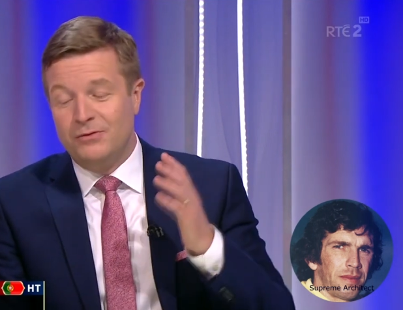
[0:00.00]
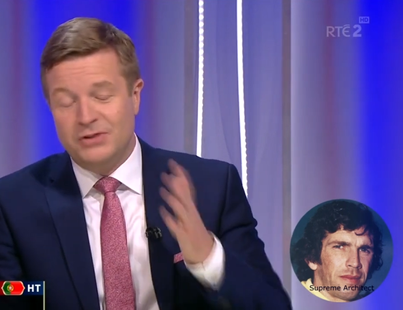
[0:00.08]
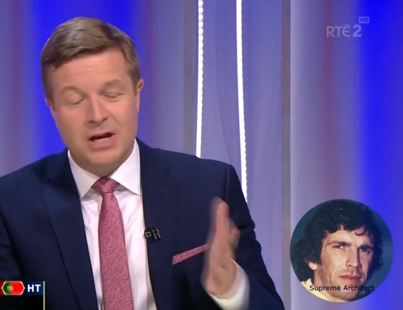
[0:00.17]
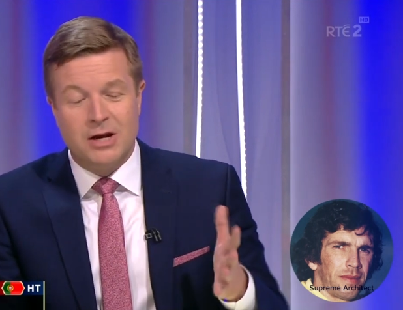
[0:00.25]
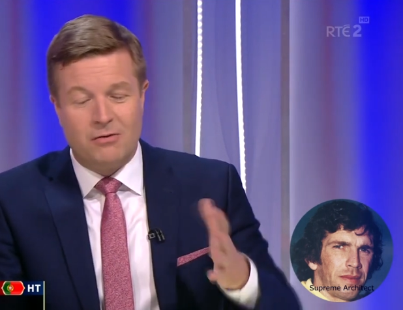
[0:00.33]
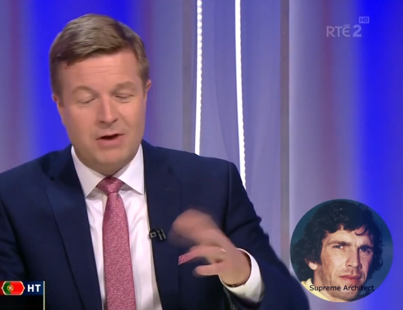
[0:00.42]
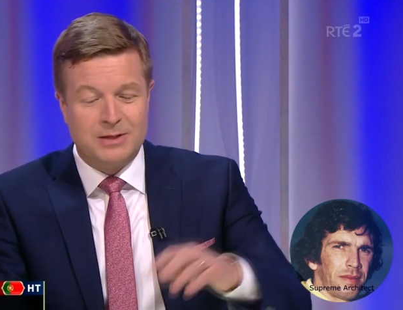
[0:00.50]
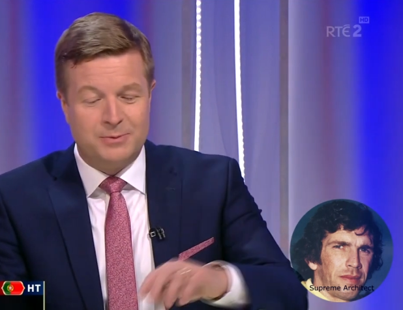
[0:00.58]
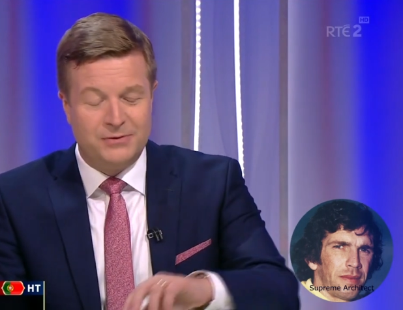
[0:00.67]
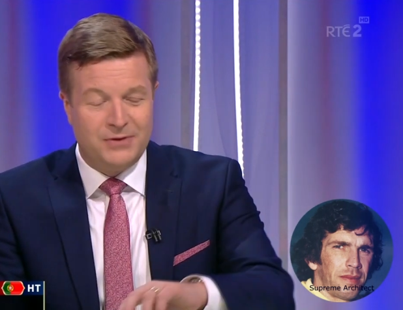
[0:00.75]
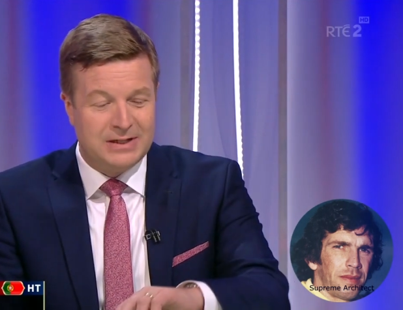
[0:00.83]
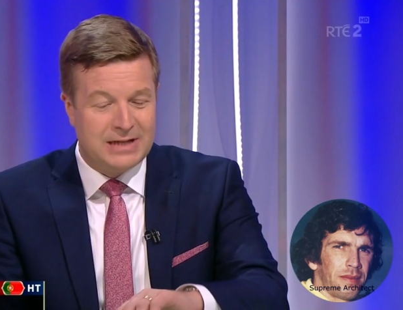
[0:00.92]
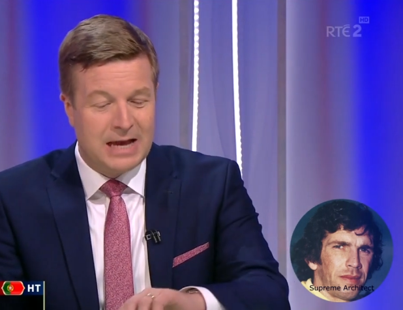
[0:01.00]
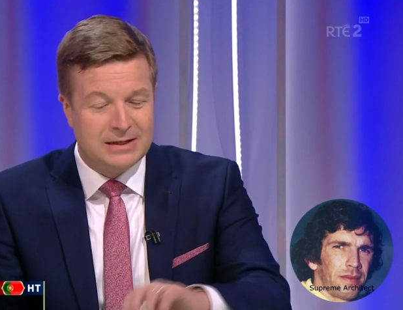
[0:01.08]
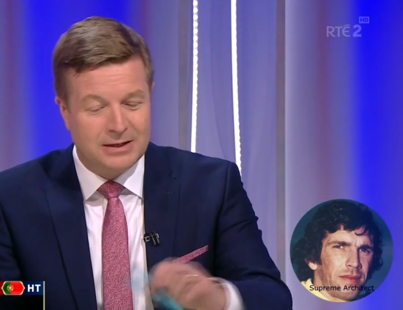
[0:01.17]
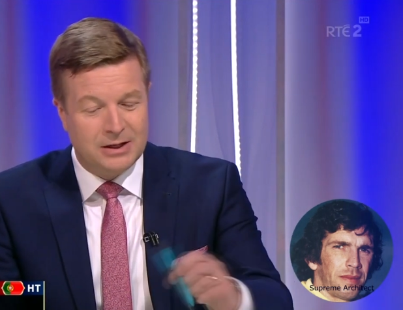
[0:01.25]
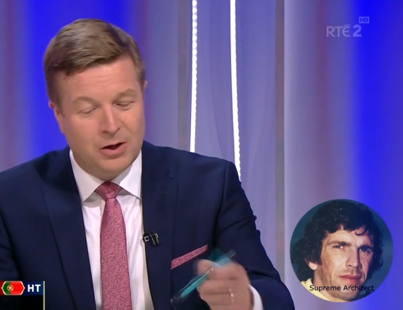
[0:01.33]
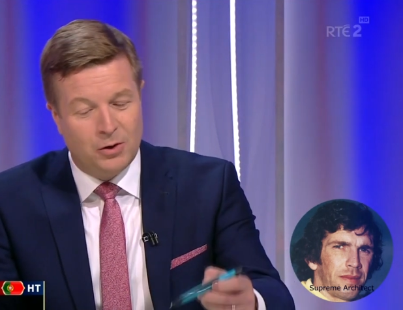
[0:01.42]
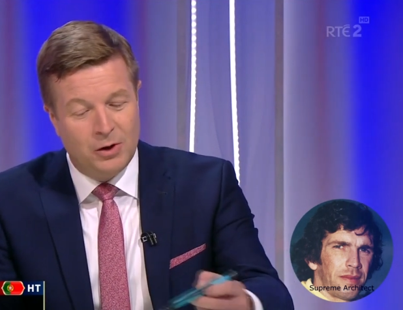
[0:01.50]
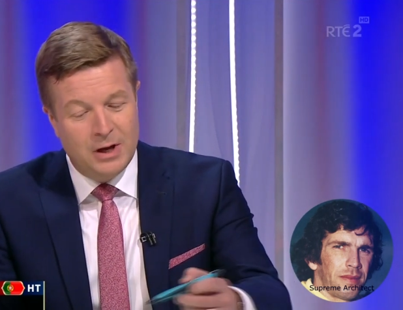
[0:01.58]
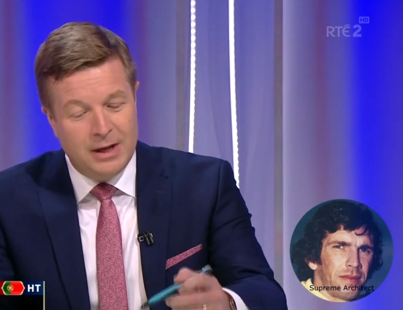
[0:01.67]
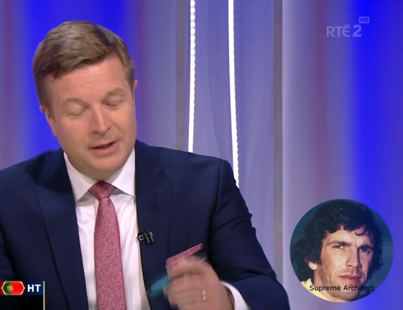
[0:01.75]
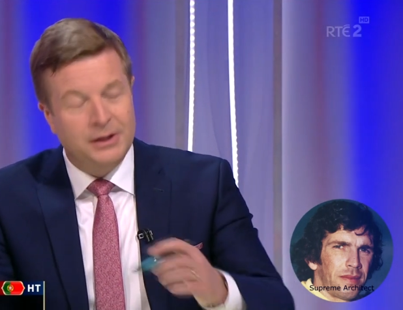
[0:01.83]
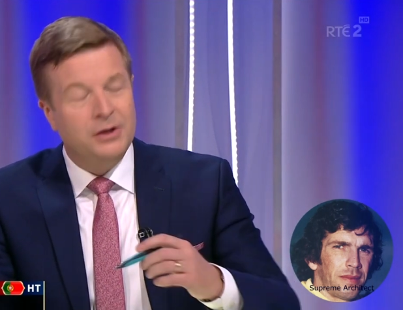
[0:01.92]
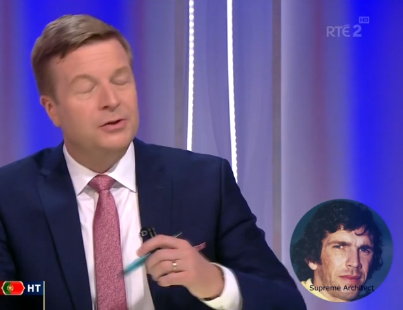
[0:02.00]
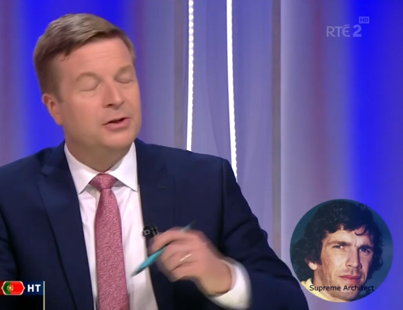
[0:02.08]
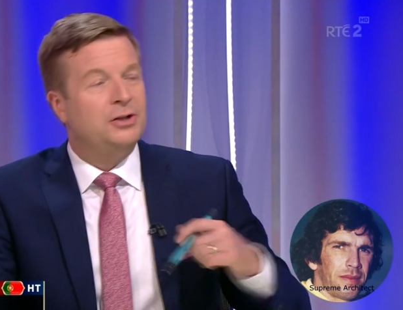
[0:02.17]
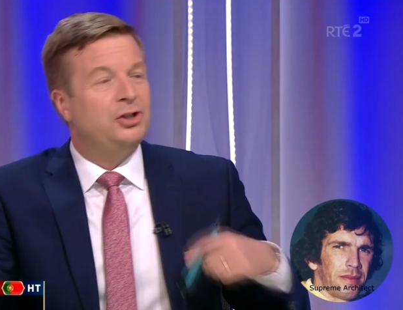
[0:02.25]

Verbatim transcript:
Speaker 1: We've seen Quaresma's fantastic goal. The other